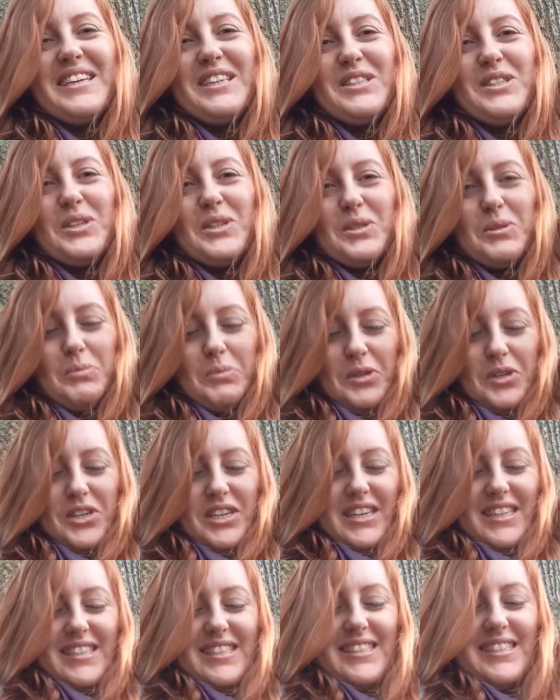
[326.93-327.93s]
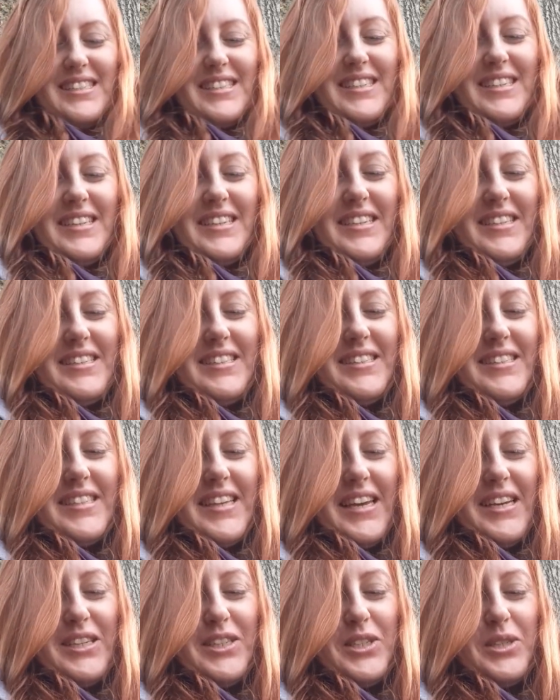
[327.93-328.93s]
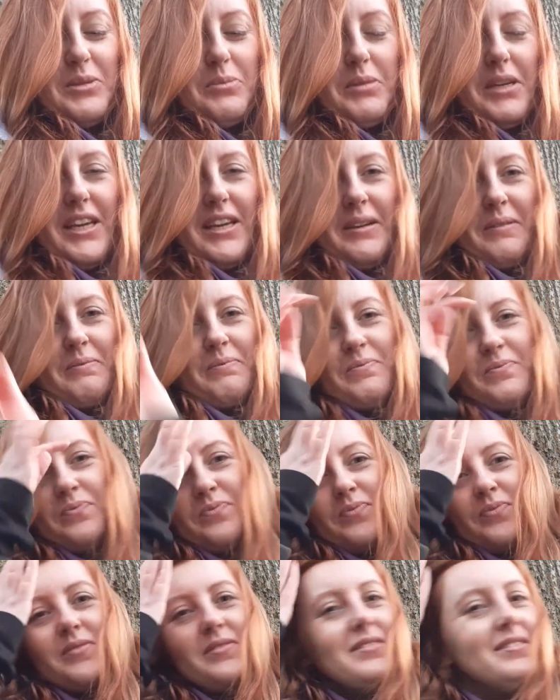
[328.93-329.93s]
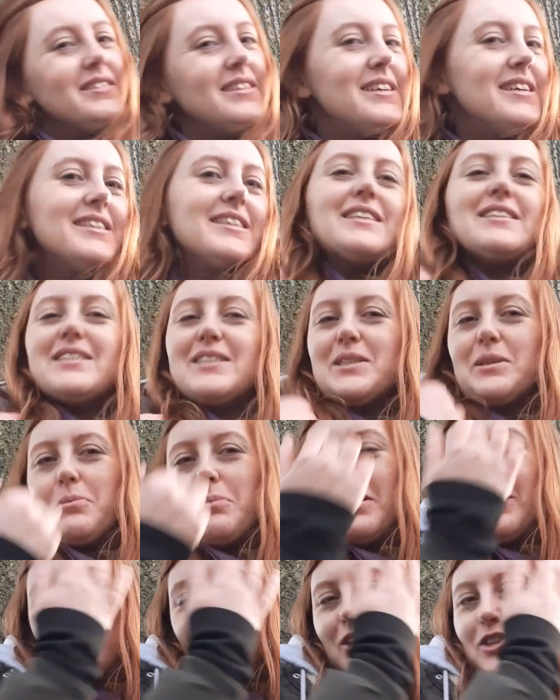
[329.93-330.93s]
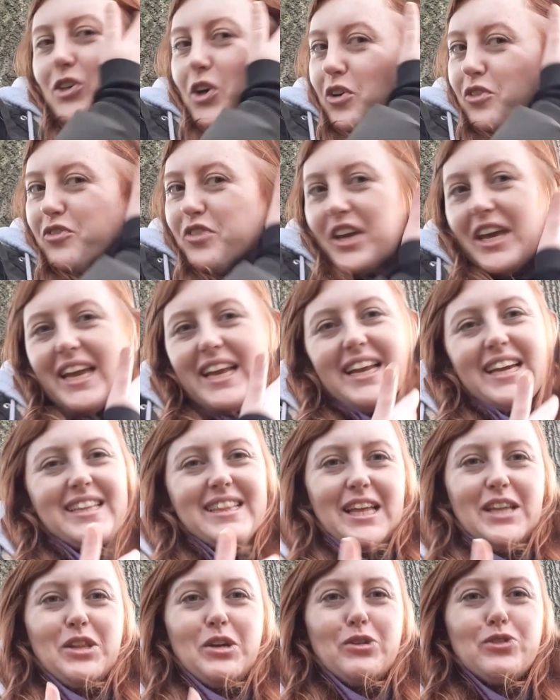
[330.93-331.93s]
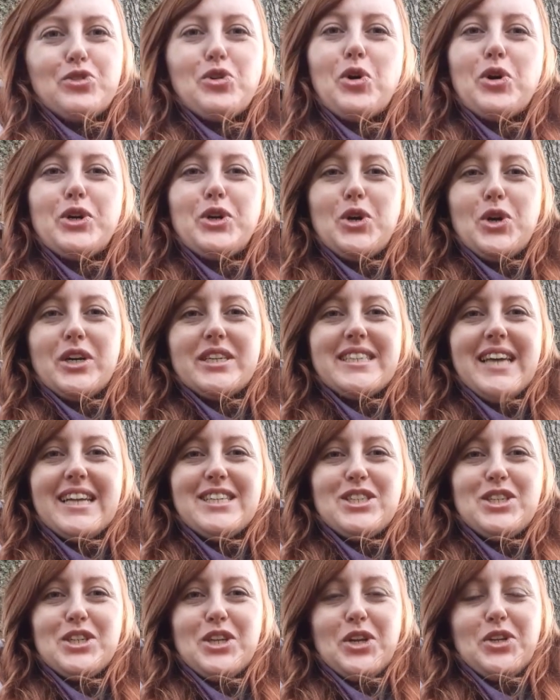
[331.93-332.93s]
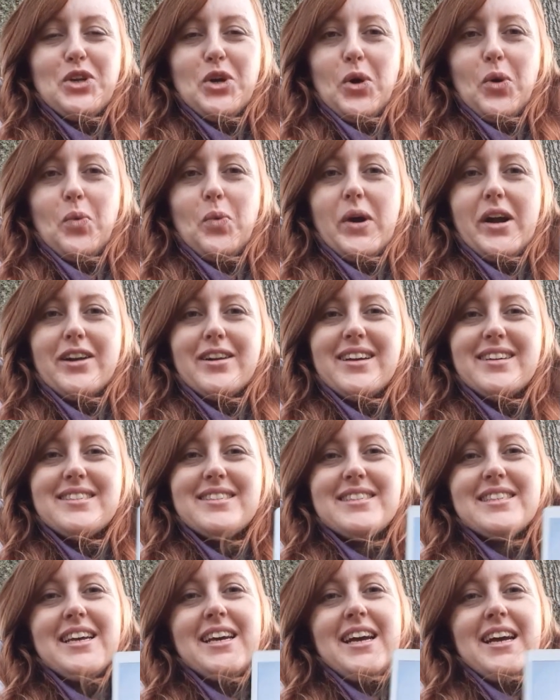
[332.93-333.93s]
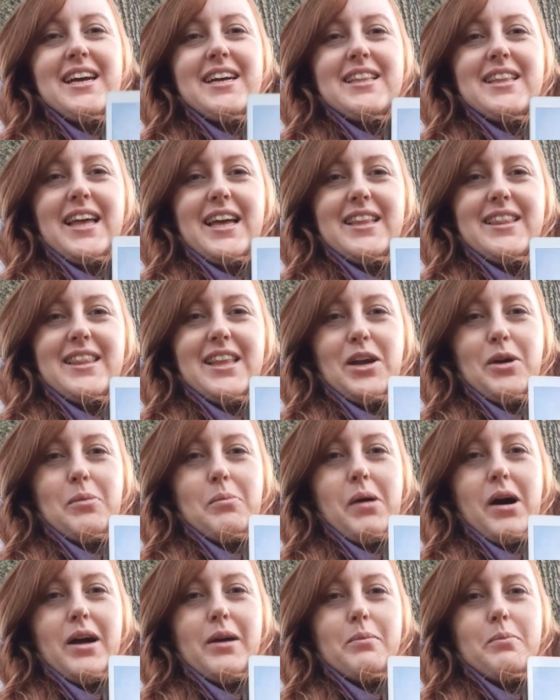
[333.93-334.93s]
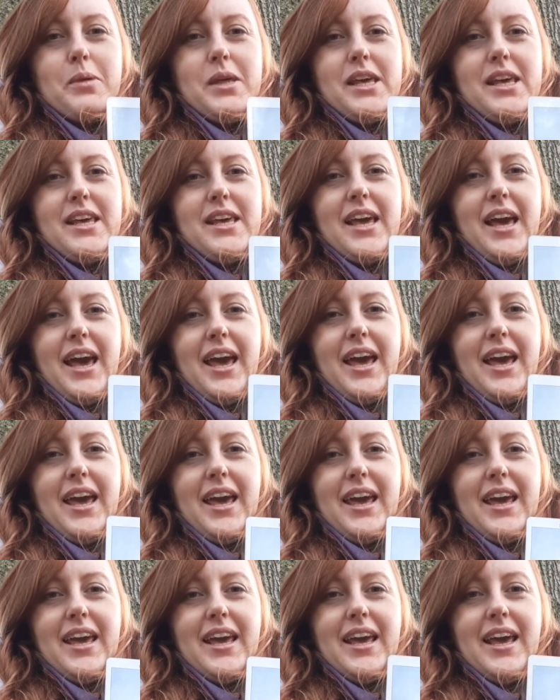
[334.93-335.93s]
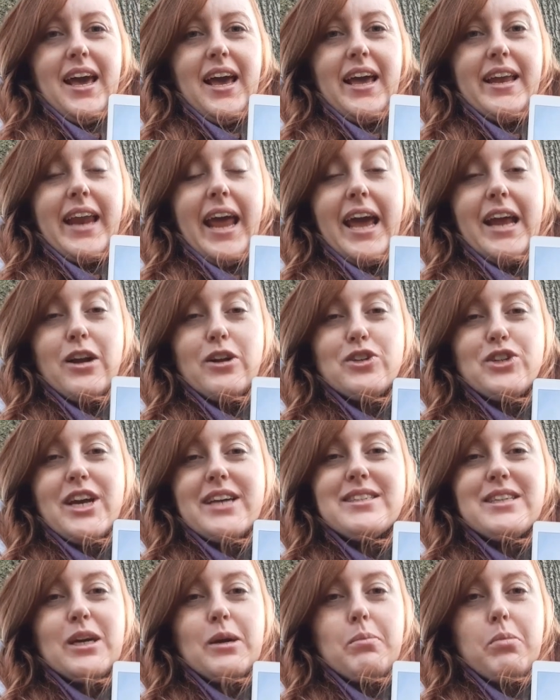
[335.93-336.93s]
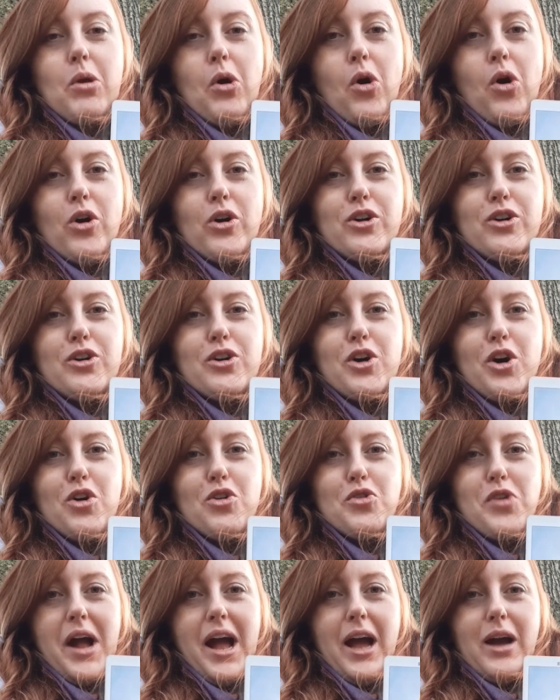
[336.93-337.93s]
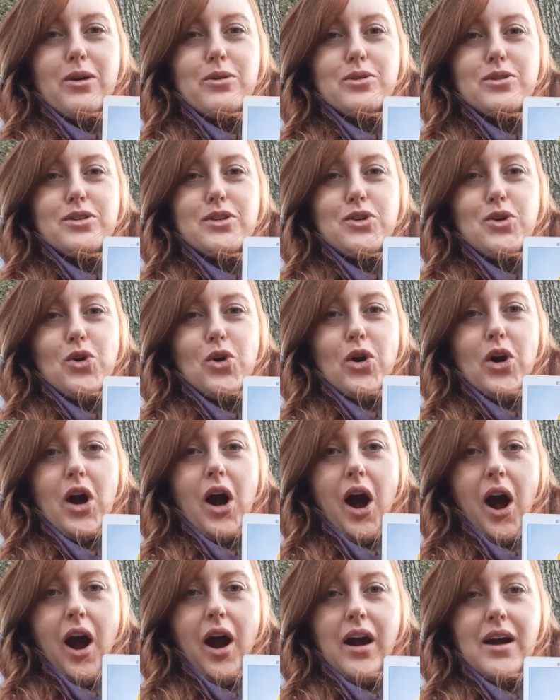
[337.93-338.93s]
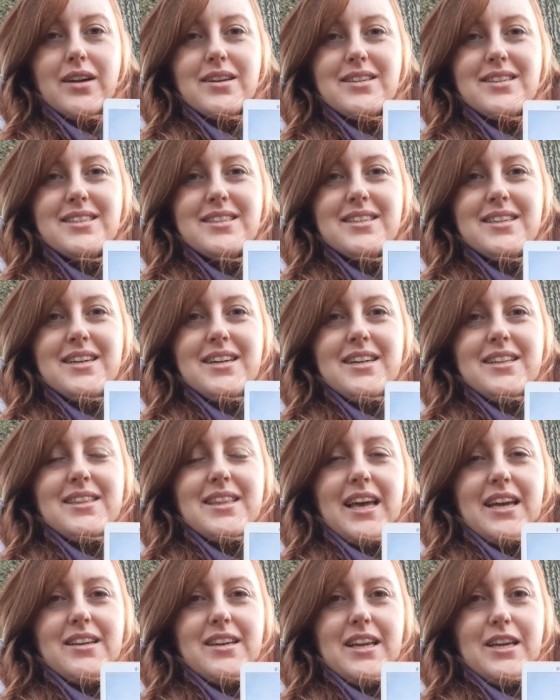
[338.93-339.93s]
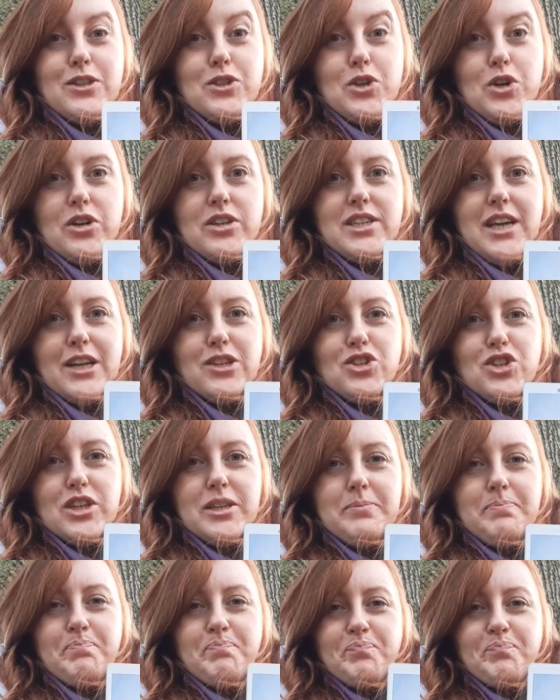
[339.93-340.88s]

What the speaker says: So Spirit is saying to me, this is a message of healing, that they're drawing your attention and your awareness that there might be an energetic block around your heart that needs your attention,